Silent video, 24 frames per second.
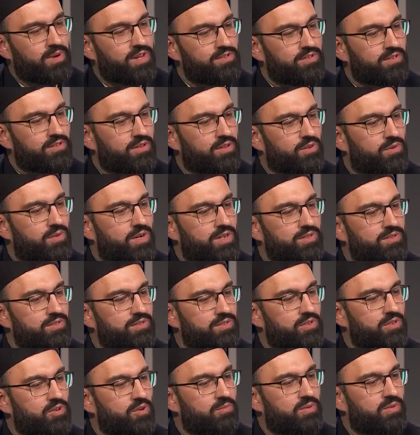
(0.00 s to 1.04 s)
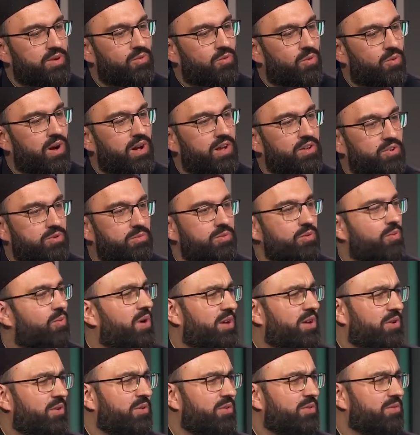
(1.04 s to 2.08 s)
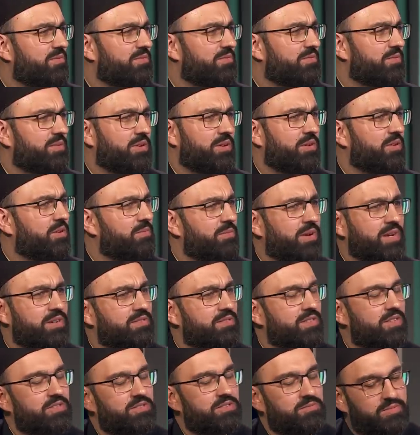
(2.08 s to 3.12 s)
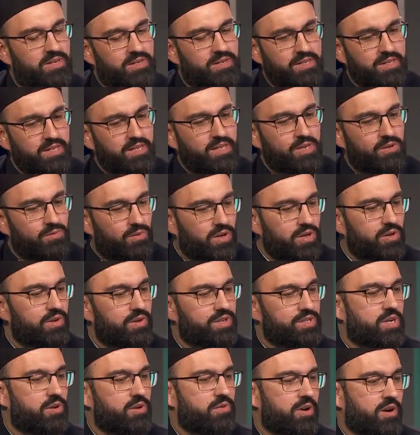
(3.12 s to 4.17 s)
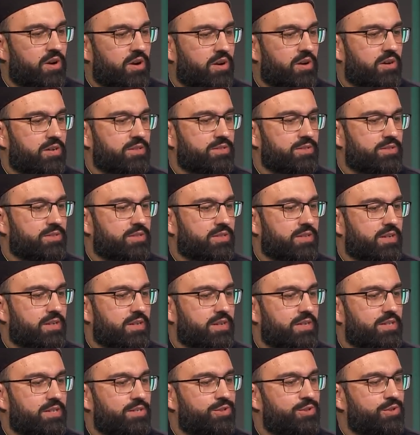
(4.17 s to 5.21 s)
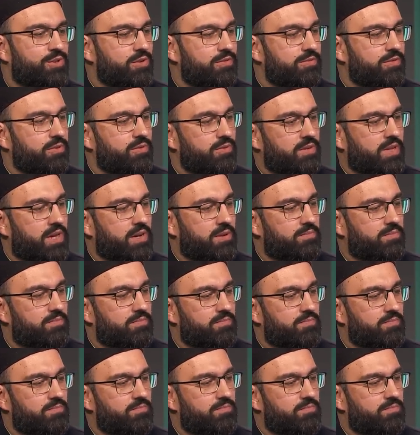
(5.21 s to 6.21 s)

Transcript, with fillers: mentioned, the question shouldn't be why, it should be why not. Why not, exactly. Makes sense. But one question I want to ask, do you feel that